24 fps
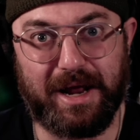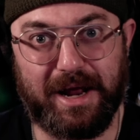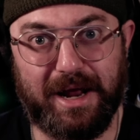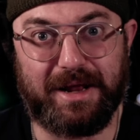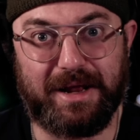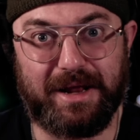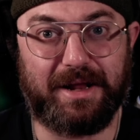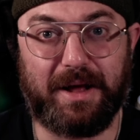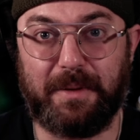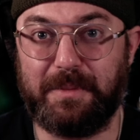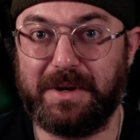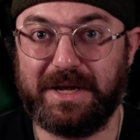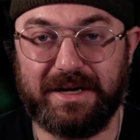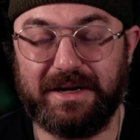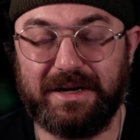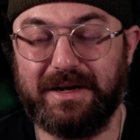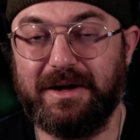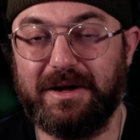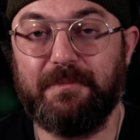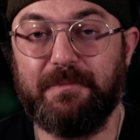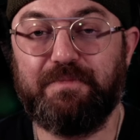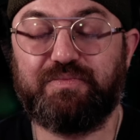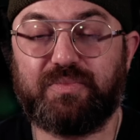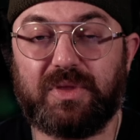Yeah, I mean,
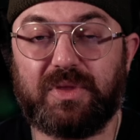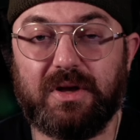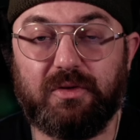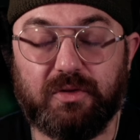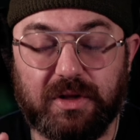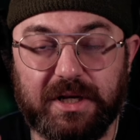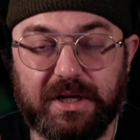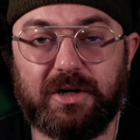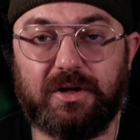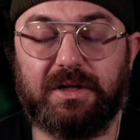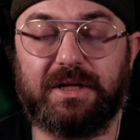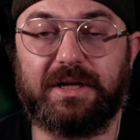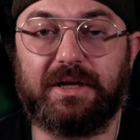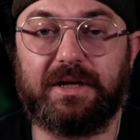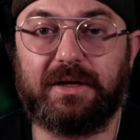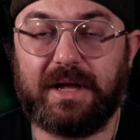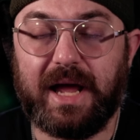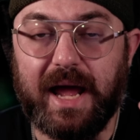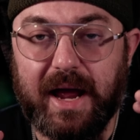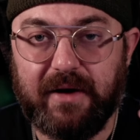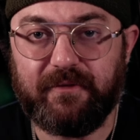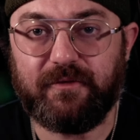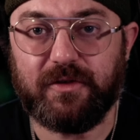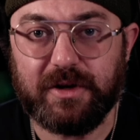literally
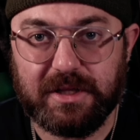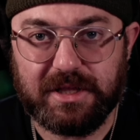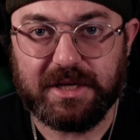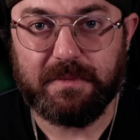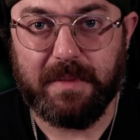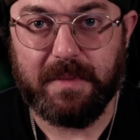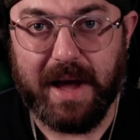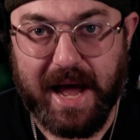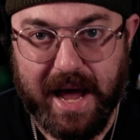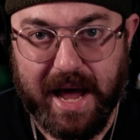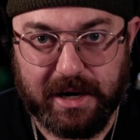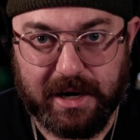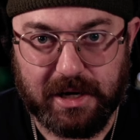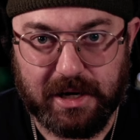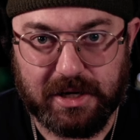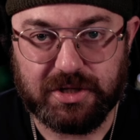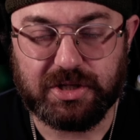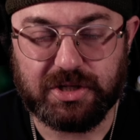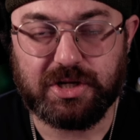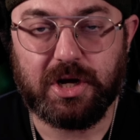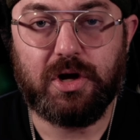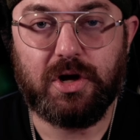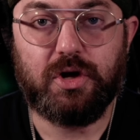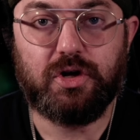everything
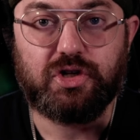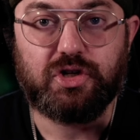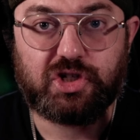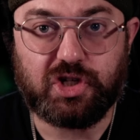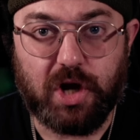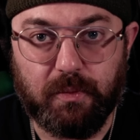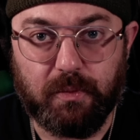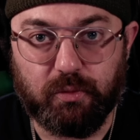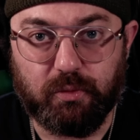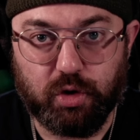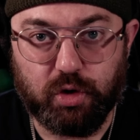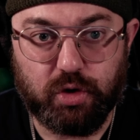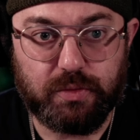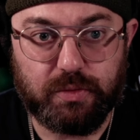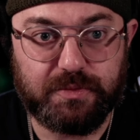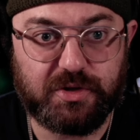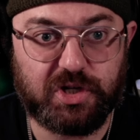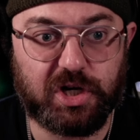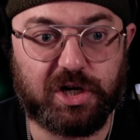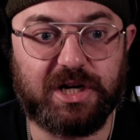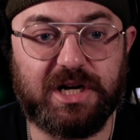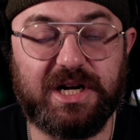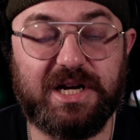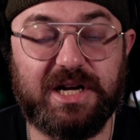matters. Some rooms
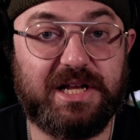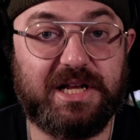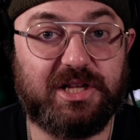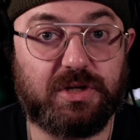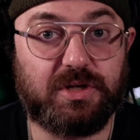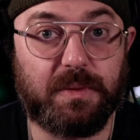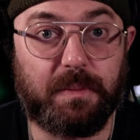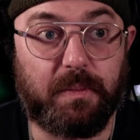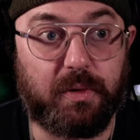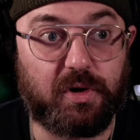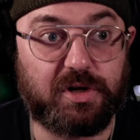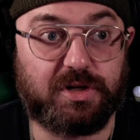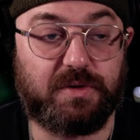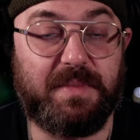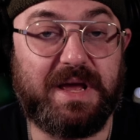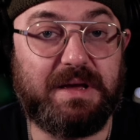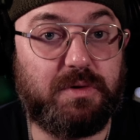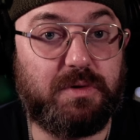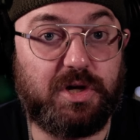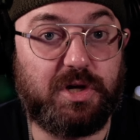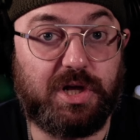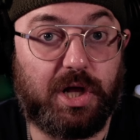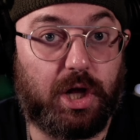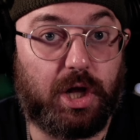you're going to need to put
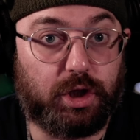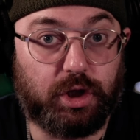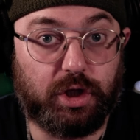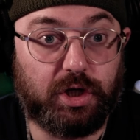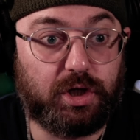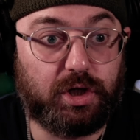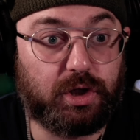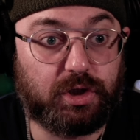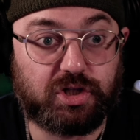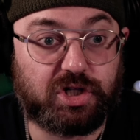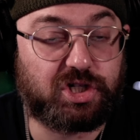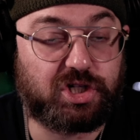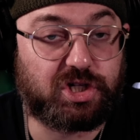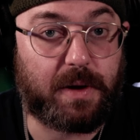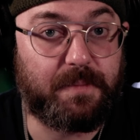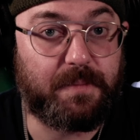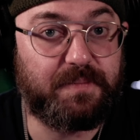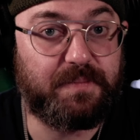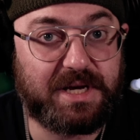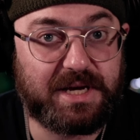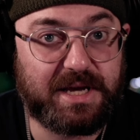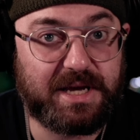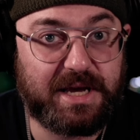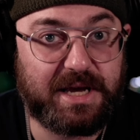maybe a little
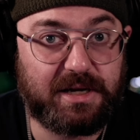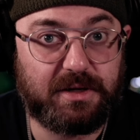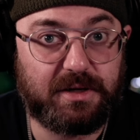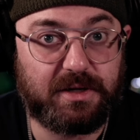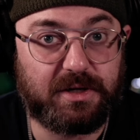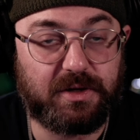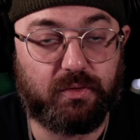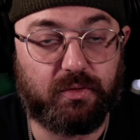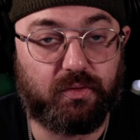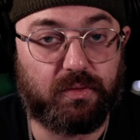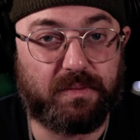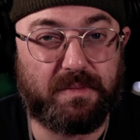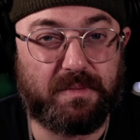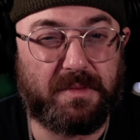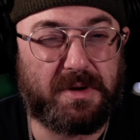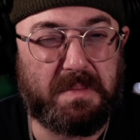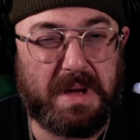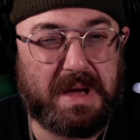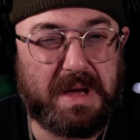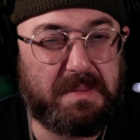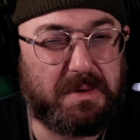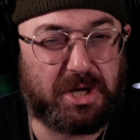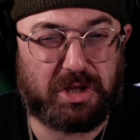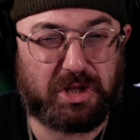something in, you
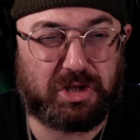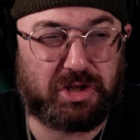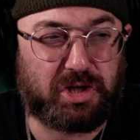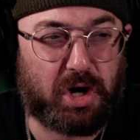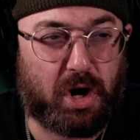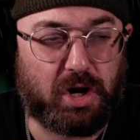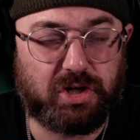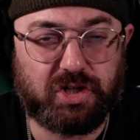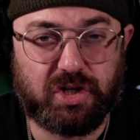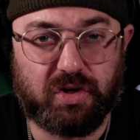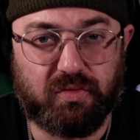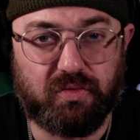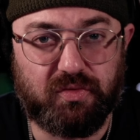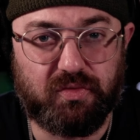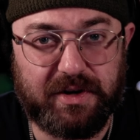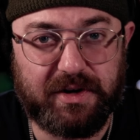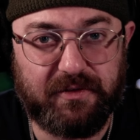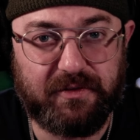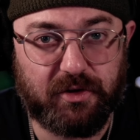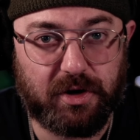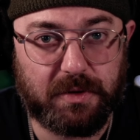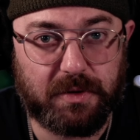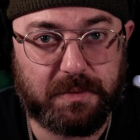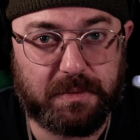maybe a touch of
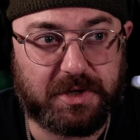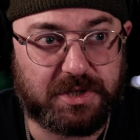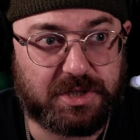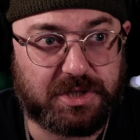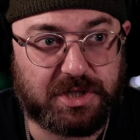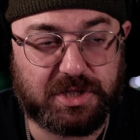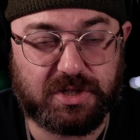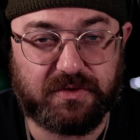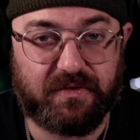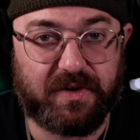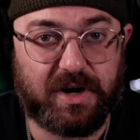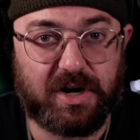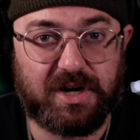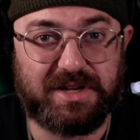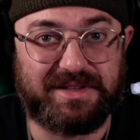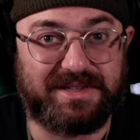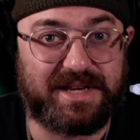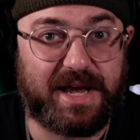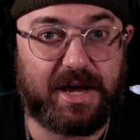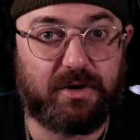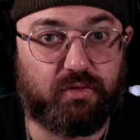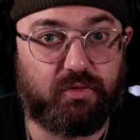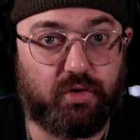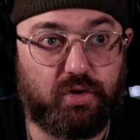reverb because it's a very
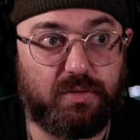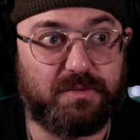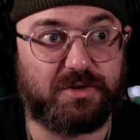dead room.